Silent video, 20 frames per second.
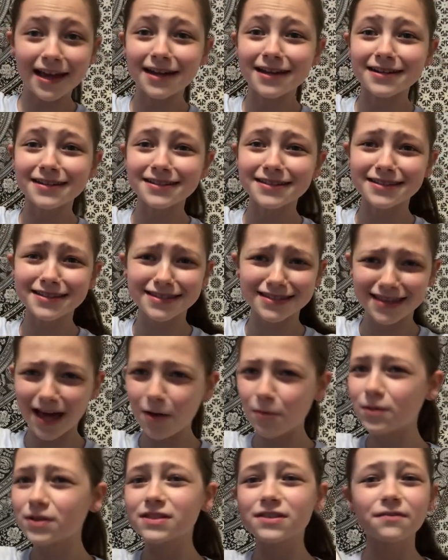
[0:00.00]
and
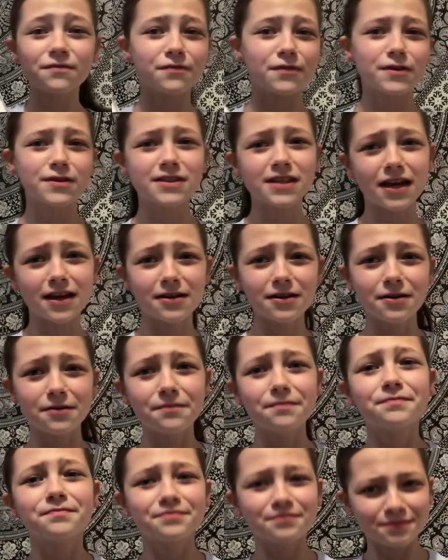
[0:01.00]
that was the first
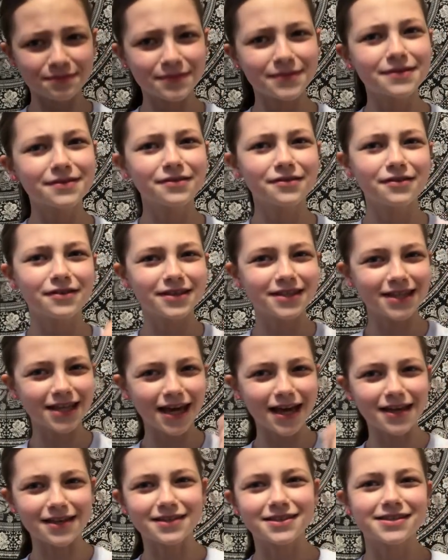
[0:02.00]
item.
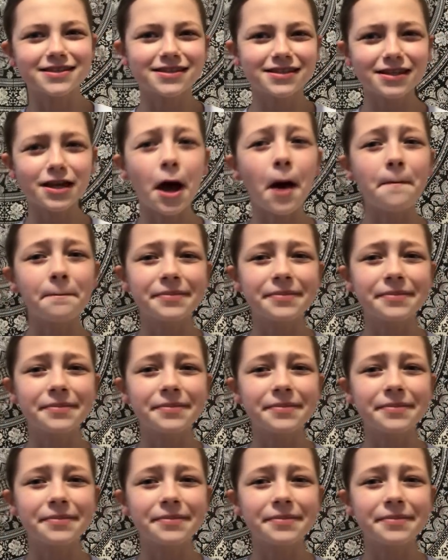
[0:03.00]
Yes,